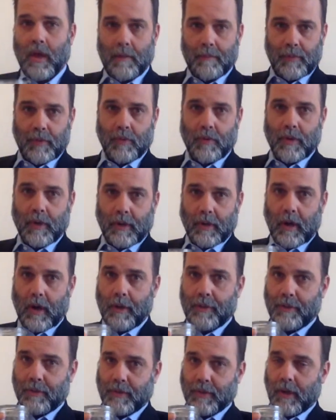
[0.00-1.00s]
i'm doing an
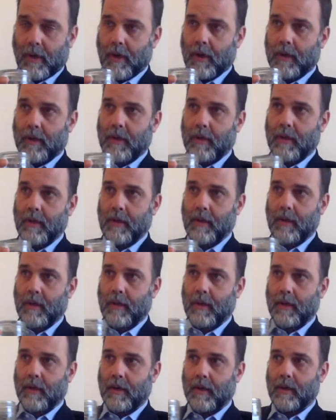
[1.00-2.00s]
author talk
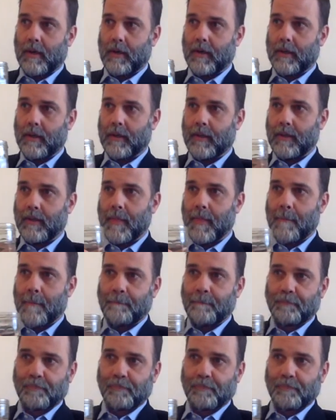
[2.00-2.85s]
on